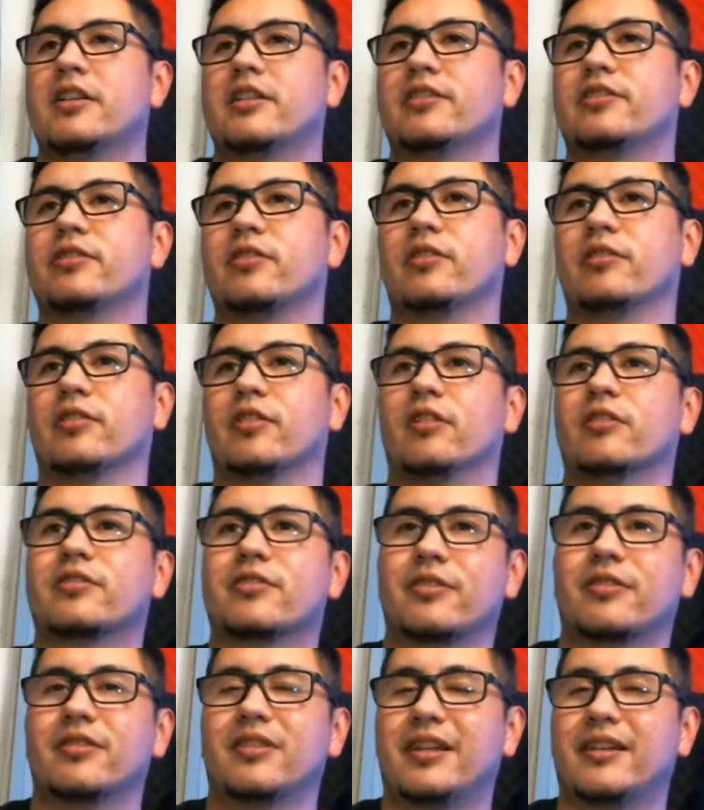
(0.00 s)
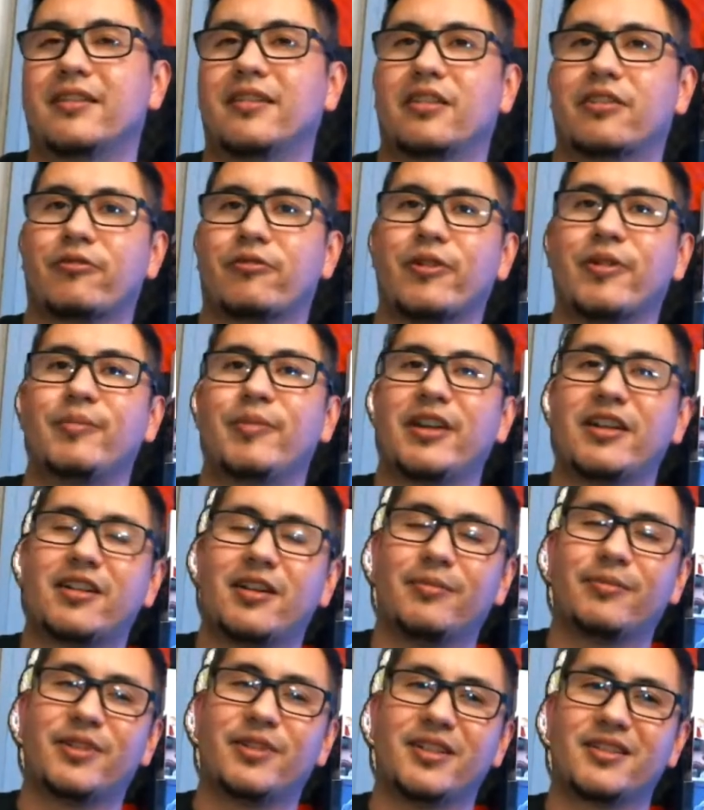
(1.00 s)
So those are like the three main
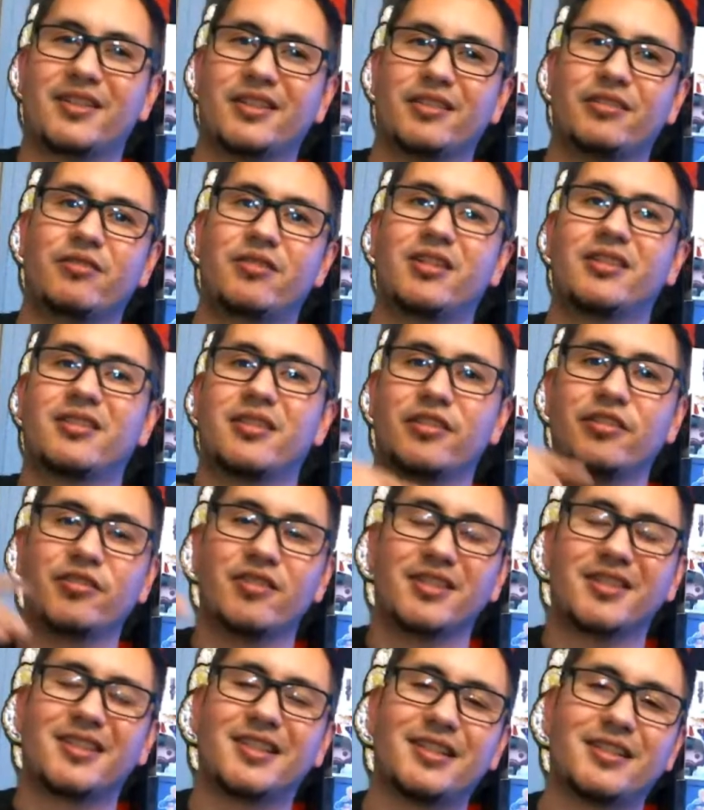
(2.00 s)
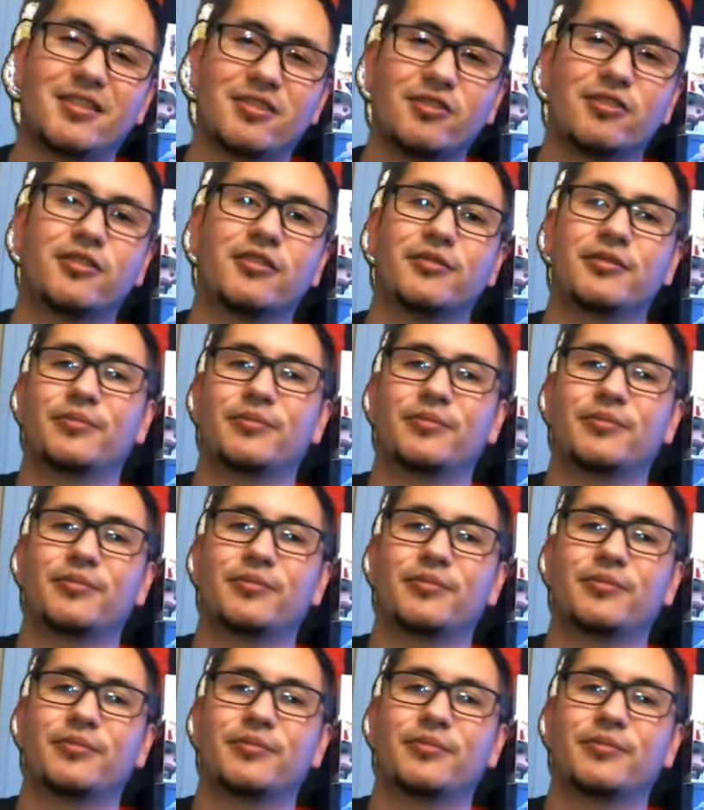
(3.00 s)
companies that you continue to see still